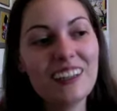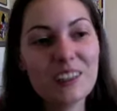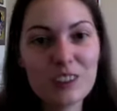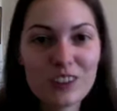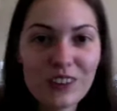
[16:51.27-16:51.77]

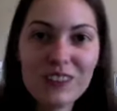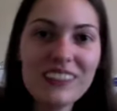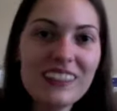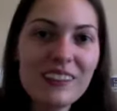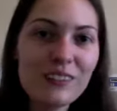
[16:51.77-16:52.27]
So
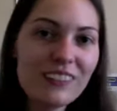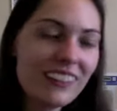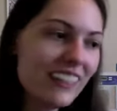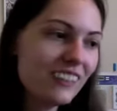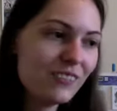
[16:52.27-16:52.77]
many different
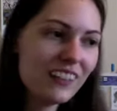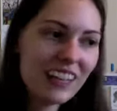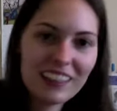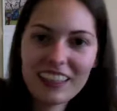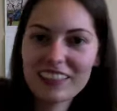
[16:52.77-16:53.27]
things. We
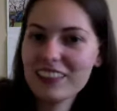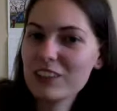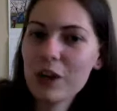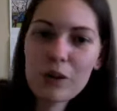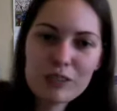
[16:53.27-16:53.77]
got like
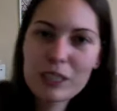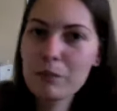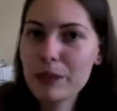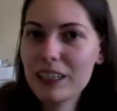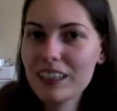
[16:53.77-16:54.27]
these
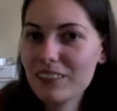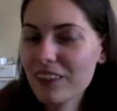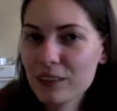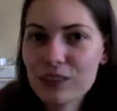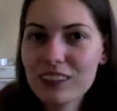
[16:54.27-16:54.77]
OTP
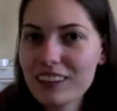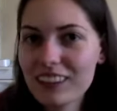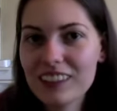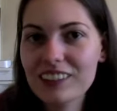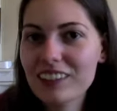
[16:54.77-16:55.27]

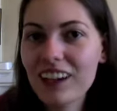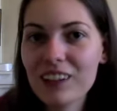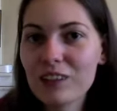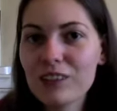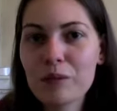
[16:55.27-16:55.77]
references all
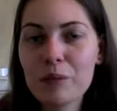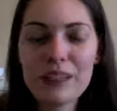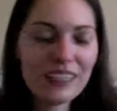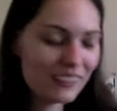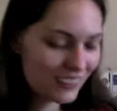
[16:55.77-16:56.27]
over the
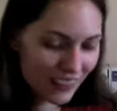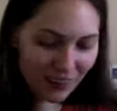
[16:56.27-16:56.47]
place.